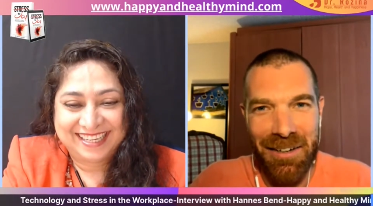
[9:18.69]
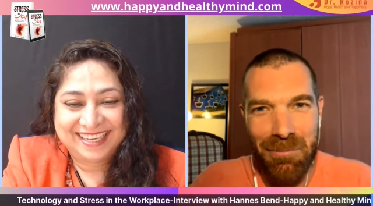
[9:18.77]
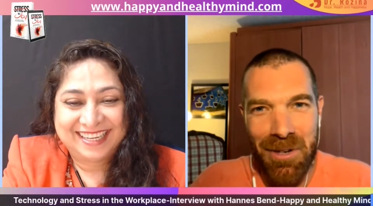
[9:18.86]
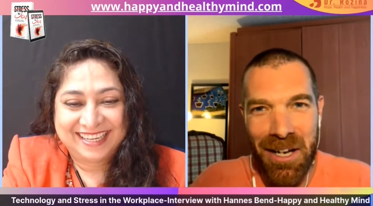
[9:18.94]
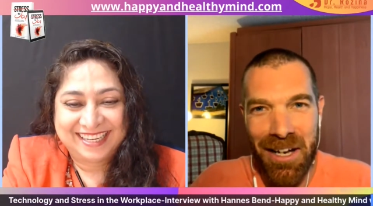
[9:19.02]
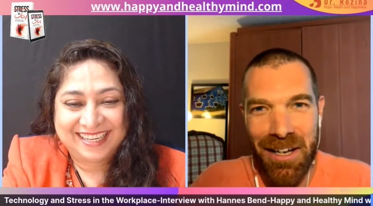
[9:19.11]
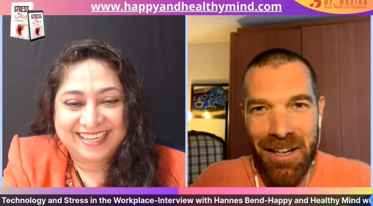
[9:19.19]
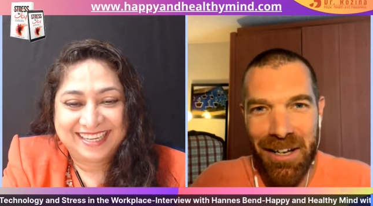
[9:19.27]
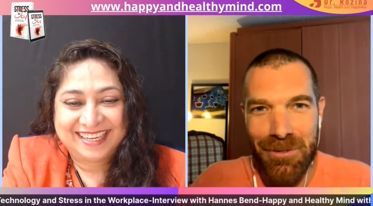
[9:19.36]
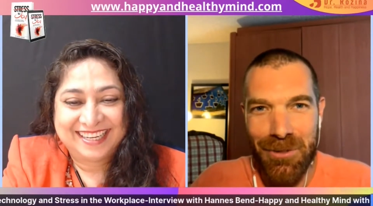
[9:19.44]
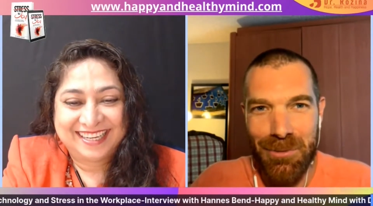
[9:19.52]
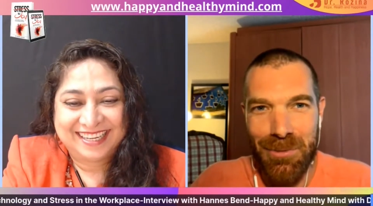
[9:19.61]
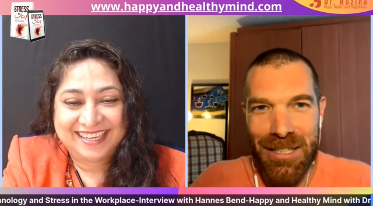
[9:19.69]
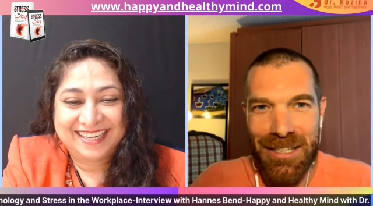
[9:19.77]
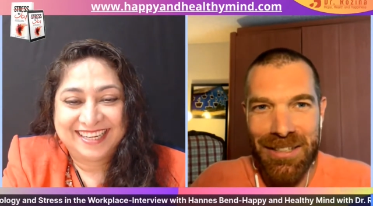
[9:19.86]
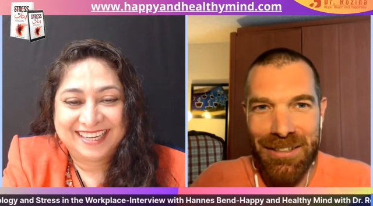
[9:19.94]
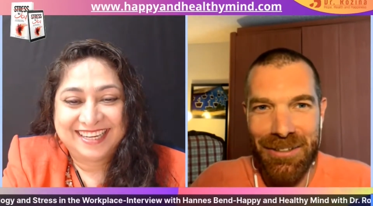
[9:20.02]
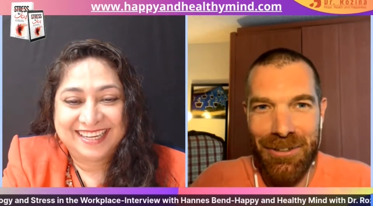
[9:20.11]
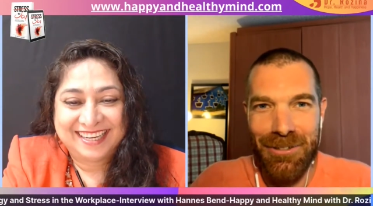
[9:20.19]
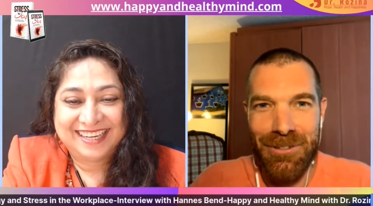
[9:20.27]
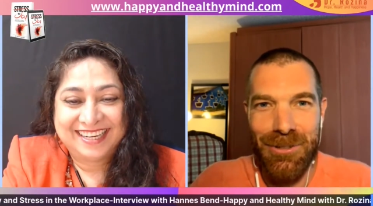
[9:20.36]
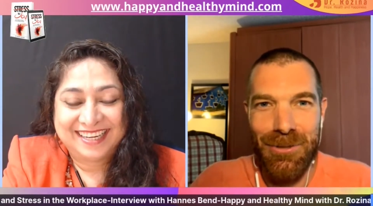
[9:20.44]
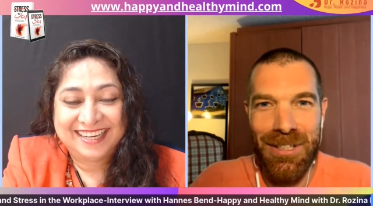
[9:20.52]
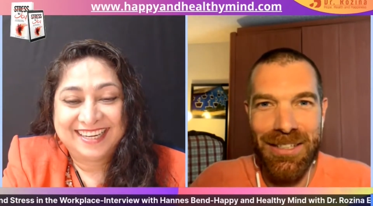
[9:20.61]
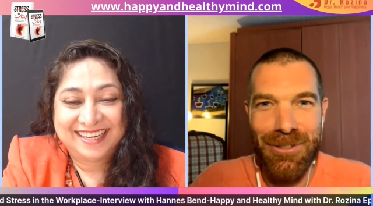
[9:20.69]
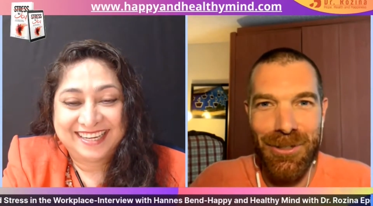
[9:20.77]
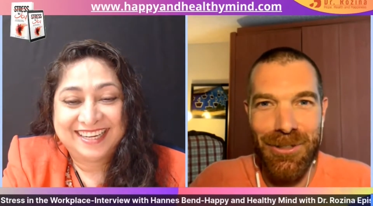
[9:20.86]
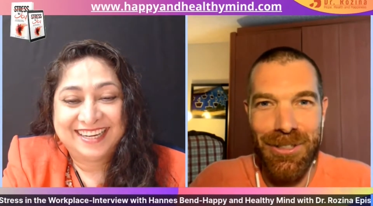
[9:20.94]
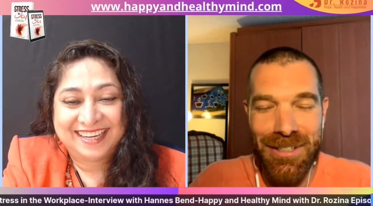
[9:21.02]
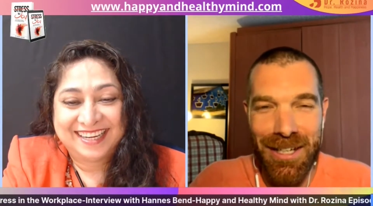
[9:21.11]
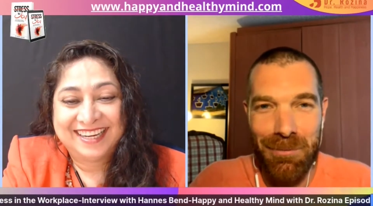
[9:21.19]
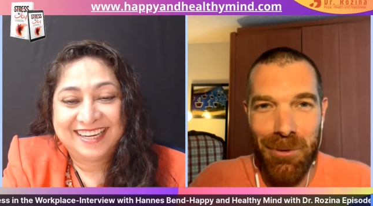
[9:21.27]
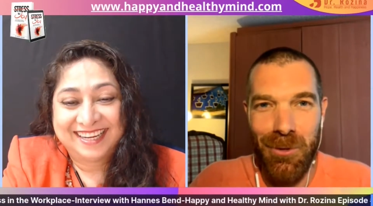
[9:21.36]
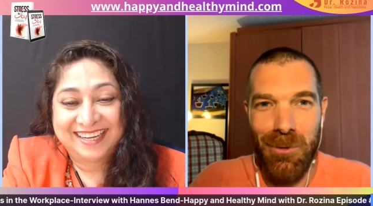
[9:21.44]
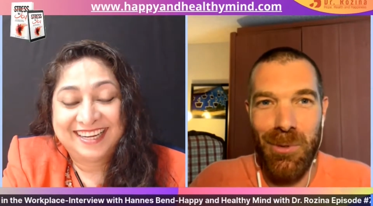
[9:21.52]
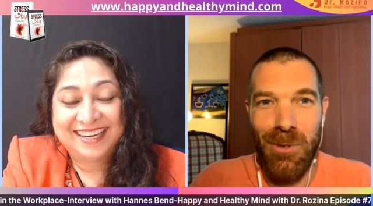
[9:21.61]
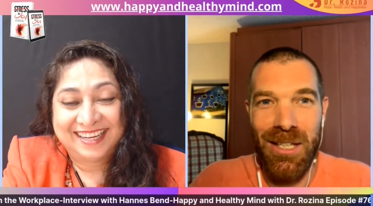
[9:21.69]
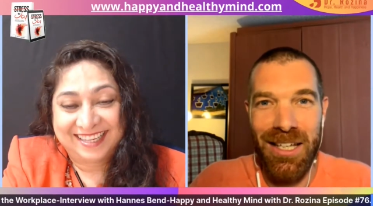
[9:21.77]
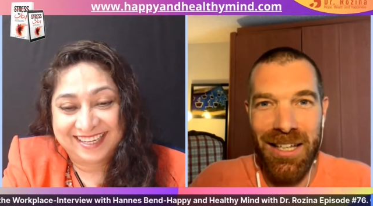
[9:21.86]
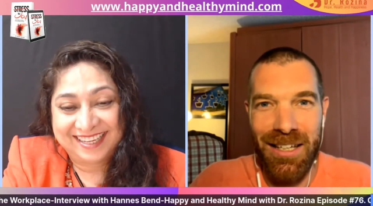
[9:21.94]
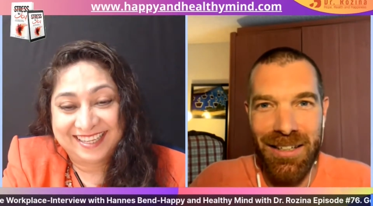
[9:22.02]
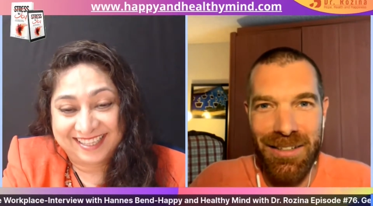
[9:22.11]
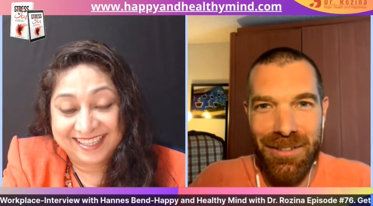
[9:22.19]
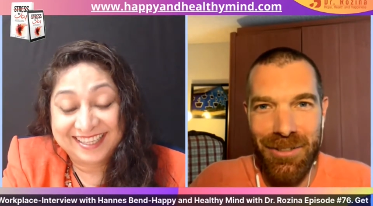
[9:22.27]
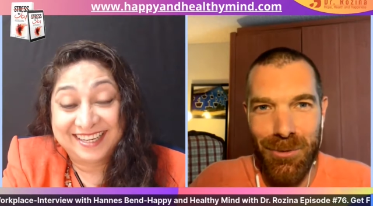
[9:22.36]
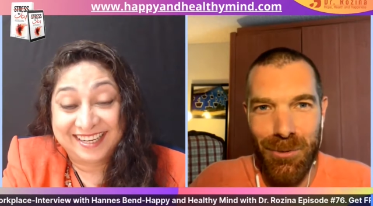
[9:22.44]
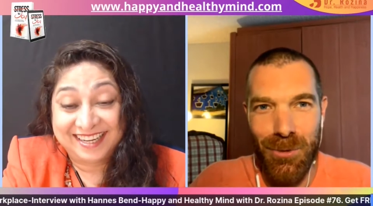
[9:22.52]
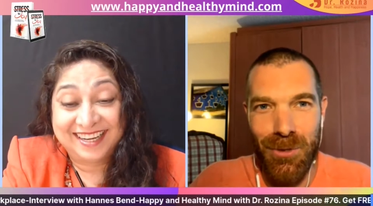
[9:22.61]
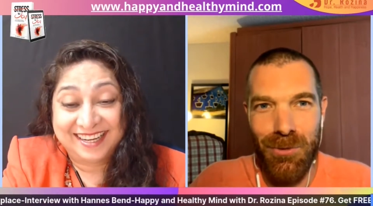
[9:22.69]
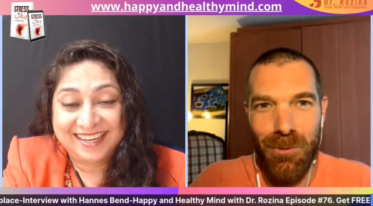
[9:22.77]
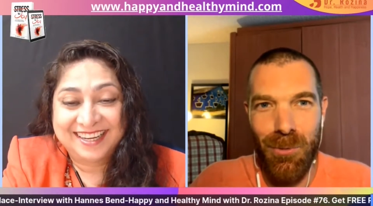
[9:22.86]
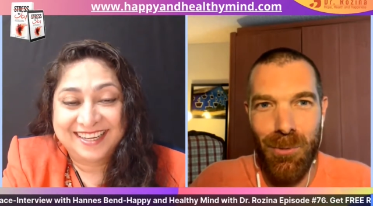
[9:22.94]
Speaker 1: I'm I have to be on screens all the time to communicate because we're uh-huh.